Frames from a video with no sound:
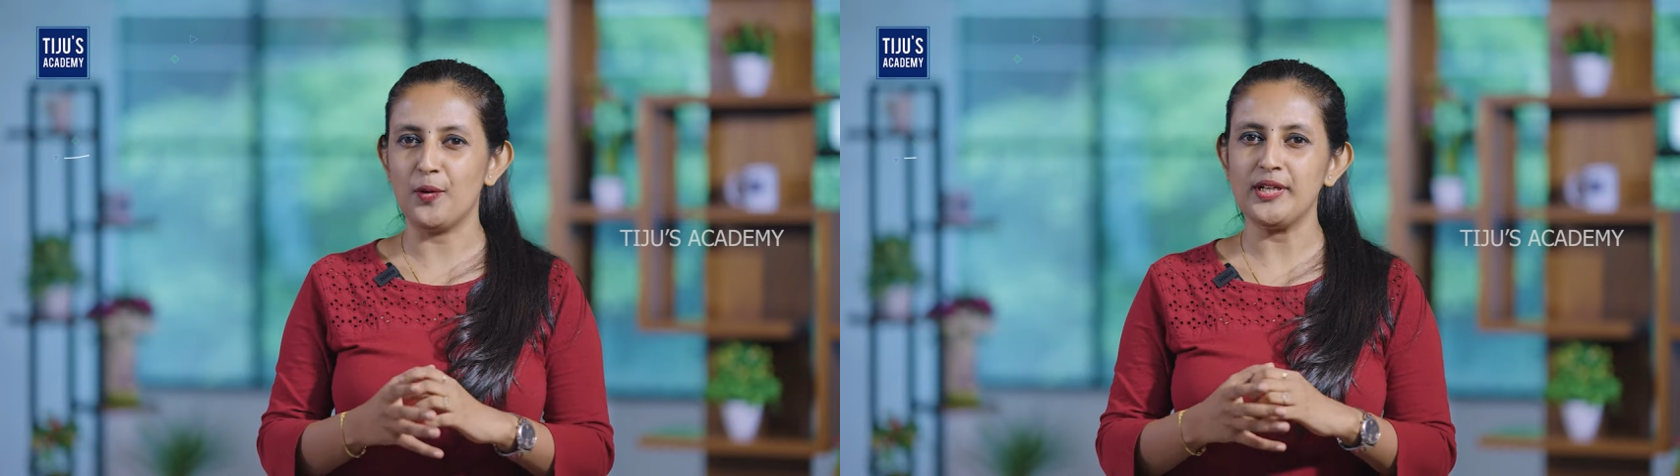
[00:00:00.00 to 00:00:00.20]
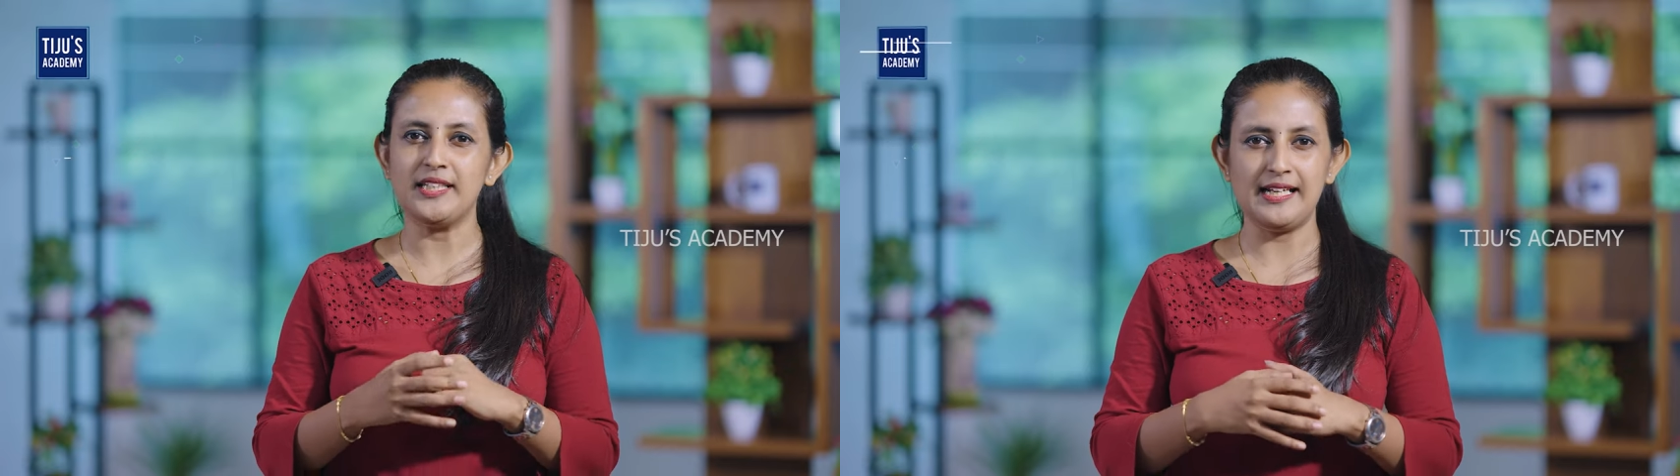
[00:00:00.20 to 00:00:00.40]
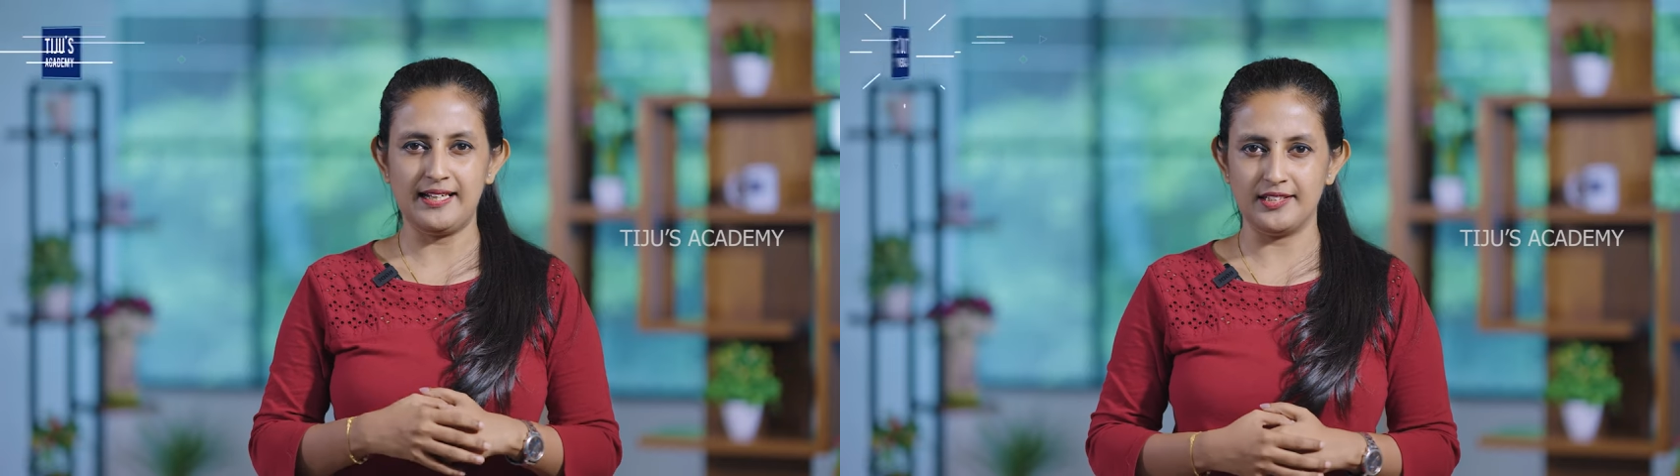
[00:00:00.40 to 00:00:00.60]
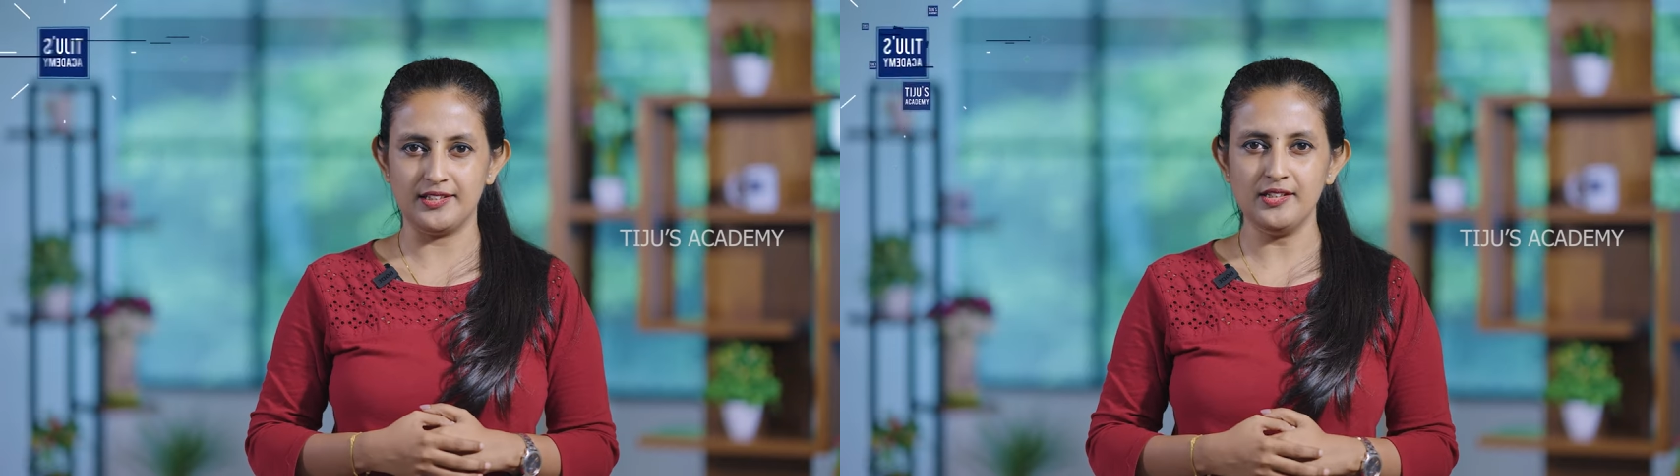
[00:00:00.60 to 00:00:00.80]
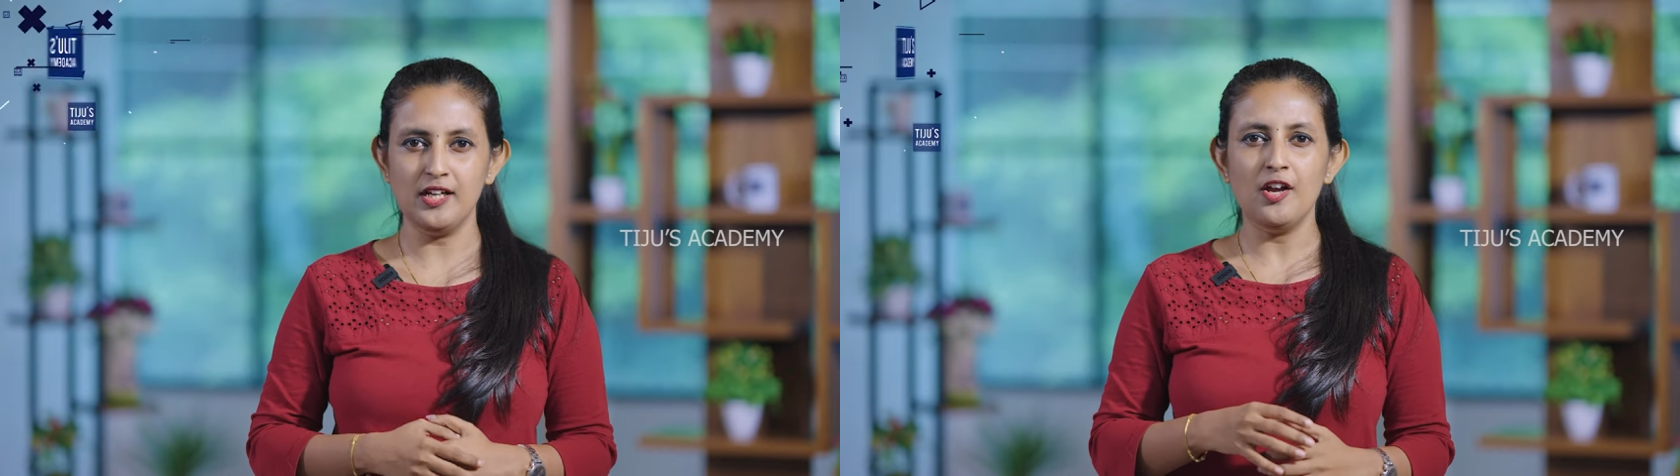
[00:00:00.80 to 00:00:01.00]
OET
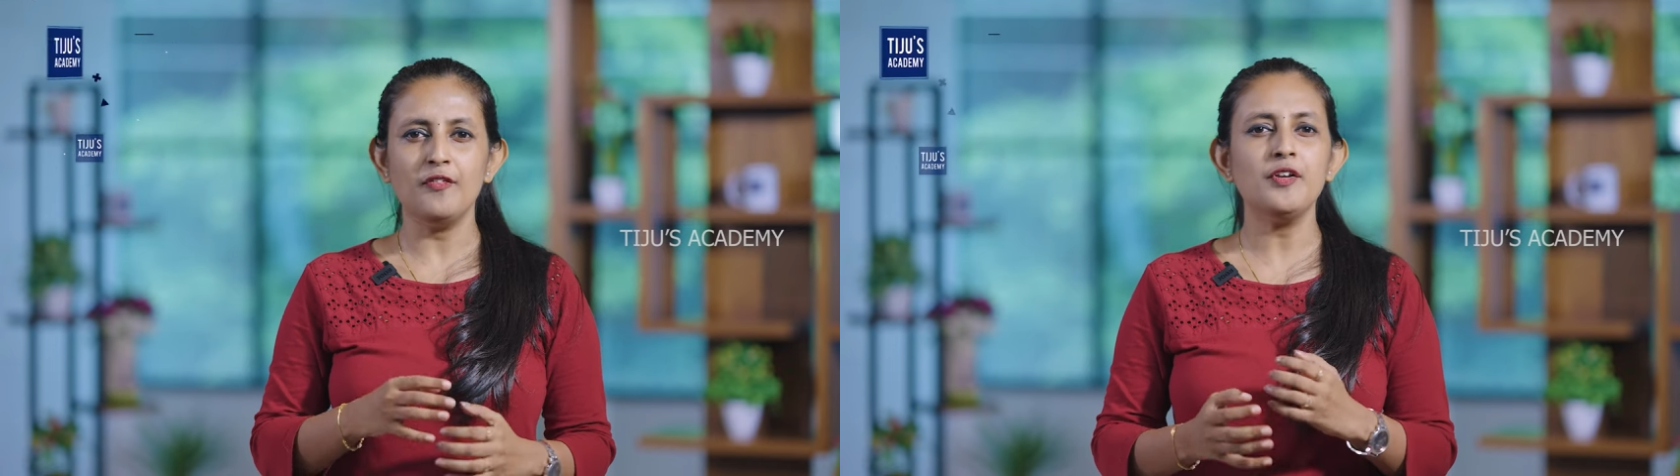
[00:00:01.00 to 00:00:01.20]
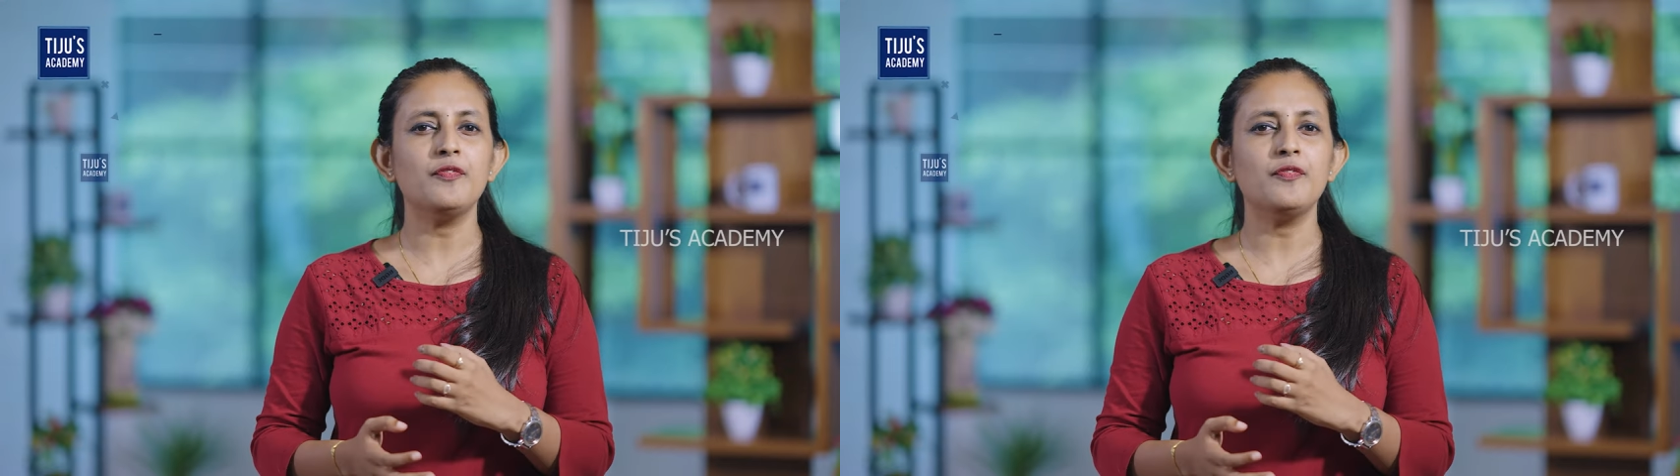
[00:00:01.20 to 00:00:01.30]
letter, we